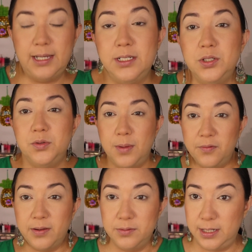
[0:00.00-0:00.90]
I did do my
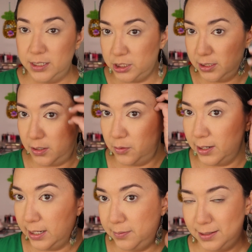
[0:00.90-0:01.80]
foundation
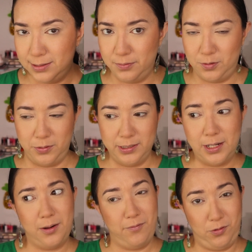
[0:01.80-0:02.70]
already because of course
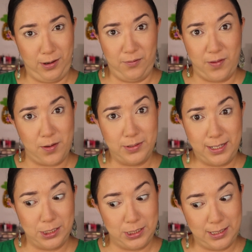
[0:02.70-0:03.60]
I don't have green
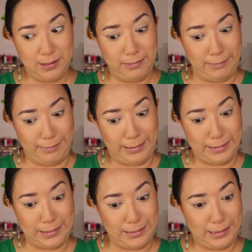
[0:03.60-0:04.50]
foundation
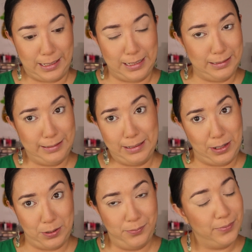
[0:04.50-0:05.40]
because that,
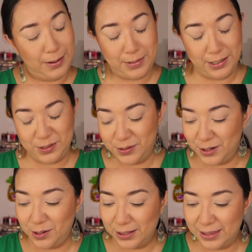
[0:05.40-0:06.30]
no, I'm not doing
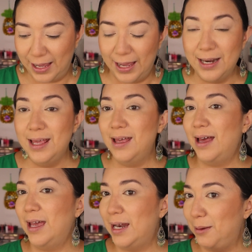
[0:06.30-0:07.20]
all of that.
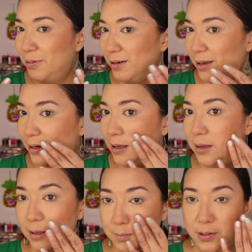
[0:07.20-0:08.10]
And I put on
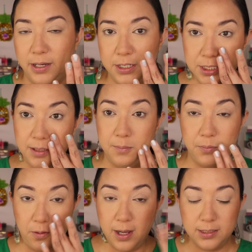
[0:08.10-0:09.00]
blush and
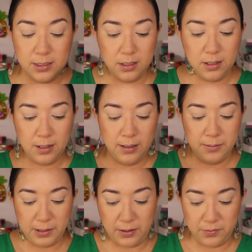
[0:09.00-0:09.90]
bronzer, but